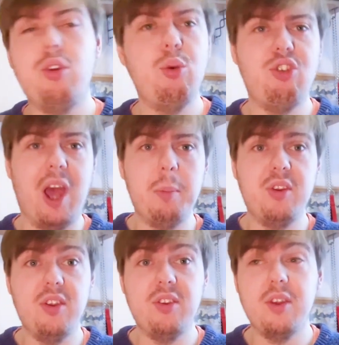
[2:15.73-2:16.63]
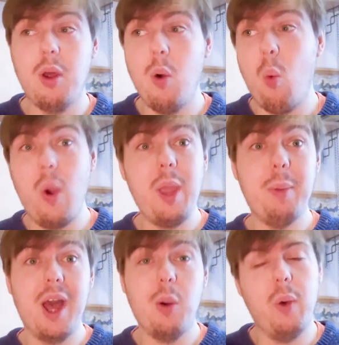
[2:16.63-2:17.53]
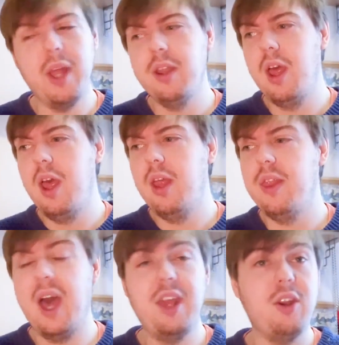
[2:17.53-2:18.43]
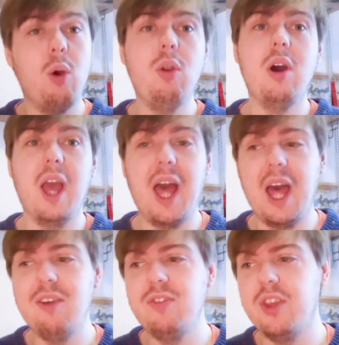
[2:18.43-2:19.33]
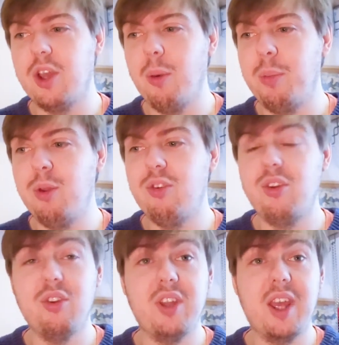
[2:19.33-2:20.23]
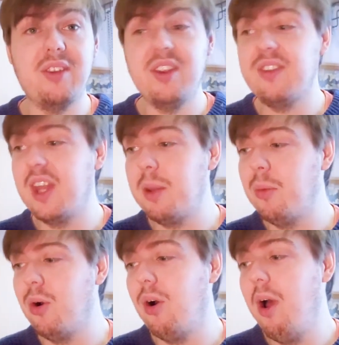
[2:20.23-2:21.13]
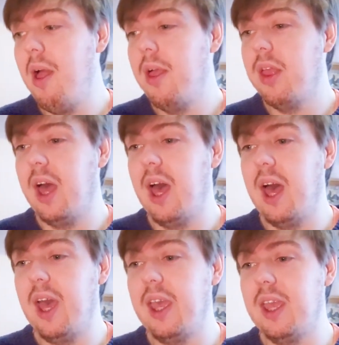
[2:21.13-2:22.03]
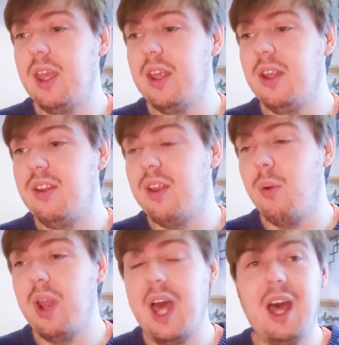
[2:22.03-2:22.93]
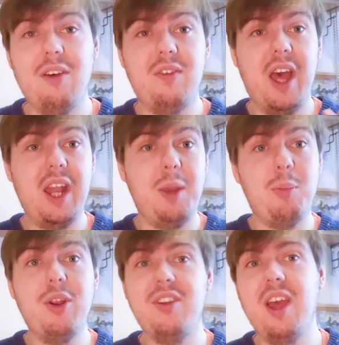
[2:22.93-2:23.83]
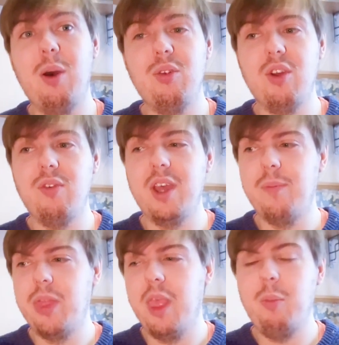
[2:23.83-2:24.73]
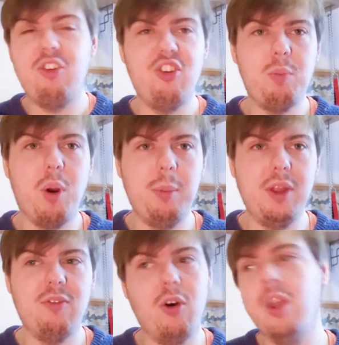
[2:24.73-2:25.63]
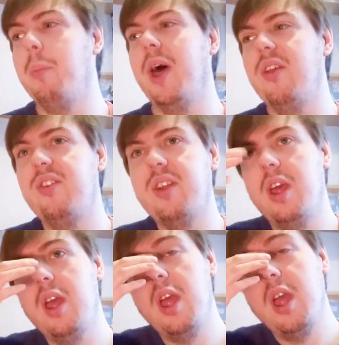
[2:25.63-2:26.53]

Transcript: two chapters way back when that I no longer have. The computer doesn't exist anymore. I don't have any printouts of it, which is probably for the best.